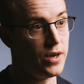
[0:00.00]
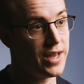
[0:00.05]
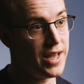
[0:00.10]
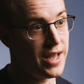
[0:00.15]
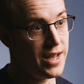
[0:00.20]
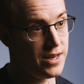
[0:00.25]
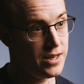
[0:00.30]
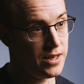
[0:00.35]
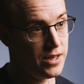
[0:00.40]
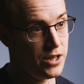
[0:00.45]

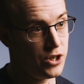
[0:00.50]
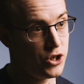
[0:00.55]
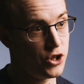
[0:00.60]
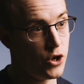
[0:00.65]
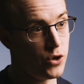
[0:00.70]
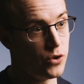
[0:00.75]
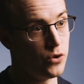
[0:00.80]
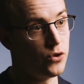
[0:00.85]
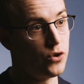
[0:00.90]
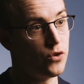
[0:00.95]
again,
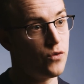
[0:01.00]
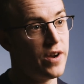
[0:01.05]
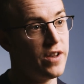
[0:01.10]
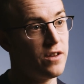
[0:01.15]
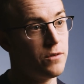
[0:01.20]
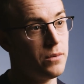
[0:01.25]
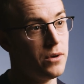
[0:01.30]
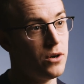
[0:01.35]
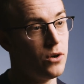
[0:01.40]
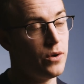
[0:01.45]
shown on your
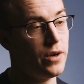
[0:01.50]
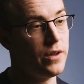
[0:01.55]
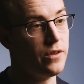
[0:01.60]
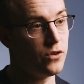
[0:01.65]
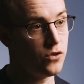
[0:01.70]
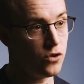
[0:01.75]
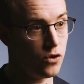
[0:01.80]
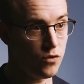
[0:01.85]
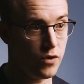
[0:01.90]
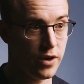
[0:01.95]
rates bill in
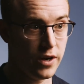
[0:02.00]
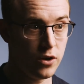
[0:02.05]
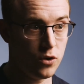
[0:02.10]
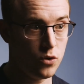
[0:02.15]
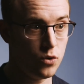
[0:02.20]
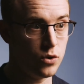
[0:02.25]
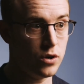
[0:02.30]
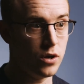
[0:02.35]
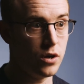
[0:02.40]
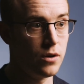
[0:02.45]
the top right-hand
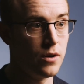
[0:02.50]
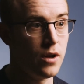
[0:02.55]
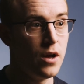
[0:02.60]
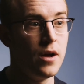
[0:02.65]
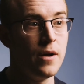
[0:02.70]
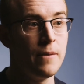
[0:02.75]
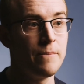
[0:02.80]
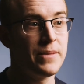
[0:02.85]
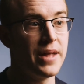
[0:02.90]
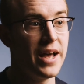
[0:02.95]
corner.
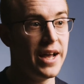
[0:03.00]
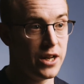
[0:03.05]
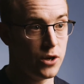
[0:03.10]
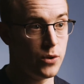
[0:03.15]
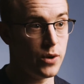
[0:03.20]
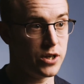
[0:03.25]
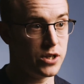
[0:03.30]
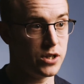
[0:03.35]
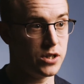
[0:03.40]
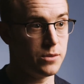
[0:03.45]
Any
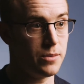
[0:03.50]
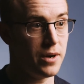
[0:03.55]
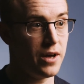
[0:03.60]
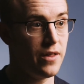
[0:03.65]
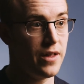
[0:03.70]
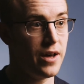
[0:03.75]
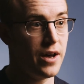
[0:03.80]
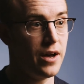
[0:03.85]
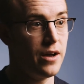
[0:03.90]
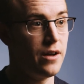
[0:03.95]
questions
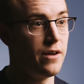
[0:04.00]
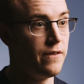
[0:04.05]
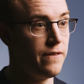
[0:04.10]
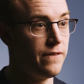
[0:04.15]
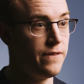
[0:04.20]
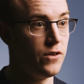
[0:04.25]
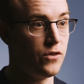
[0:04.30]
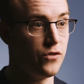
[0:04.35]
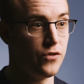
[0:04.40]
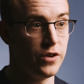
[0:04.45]
about that,
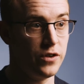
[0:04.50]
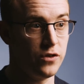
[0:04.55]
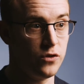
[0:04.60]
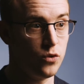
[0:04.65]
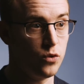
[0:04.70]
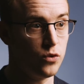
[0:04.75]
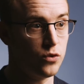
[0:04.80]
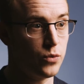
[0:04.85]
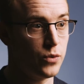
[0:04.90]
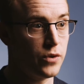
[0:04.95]
feel free to
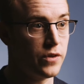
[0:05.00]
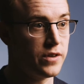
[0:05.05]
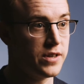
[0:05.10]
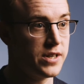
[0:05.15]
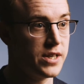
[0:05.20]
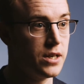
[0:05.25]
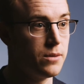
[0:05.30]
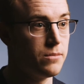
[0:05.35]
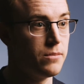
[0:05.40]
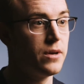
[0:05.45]
talk to one of the
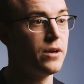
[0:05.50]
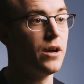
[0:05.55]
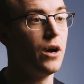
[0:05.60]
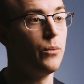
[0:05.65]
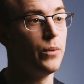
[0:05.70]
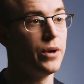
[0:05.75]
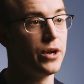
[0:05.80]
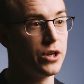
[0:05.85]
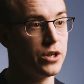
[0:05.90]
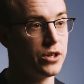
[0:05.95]
team
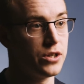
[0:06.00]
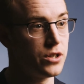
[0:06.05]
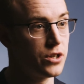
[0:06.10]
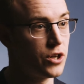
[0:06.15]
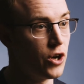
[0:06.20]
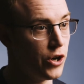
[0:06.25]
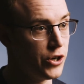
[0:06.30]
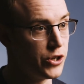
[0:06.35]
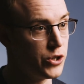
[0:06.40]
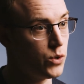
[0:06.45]
and we can
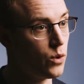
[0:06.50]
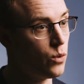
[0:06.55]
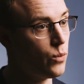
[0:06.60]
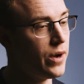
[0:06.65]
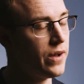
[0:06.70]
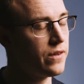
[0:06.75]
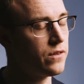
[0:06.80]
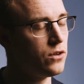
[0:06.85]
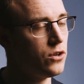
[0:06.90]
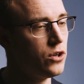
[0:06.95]
guide you on
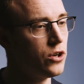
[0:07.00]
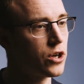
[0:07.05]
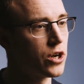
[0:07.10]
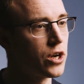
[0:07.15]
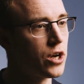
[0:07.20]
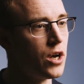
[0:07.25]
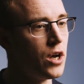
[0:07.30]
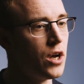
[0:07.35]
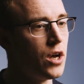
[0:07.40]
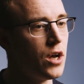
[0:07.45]
where to
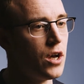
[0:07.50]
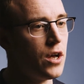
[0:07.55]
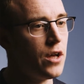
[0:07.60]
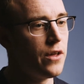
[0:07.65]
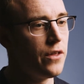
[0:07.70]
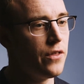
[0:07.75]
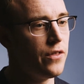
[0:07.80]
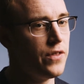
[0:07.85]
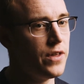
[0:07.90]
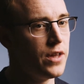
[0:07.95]
look.
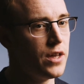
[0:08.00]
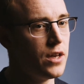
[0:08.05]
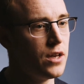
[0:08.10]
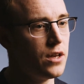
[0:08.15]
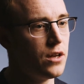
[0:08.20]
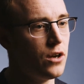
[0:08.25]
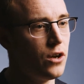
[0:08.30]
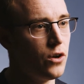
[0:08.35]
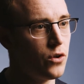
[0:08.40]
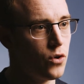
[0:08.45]

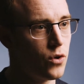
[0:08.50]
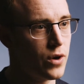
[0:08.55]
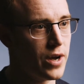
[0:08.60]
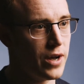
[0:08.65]
The local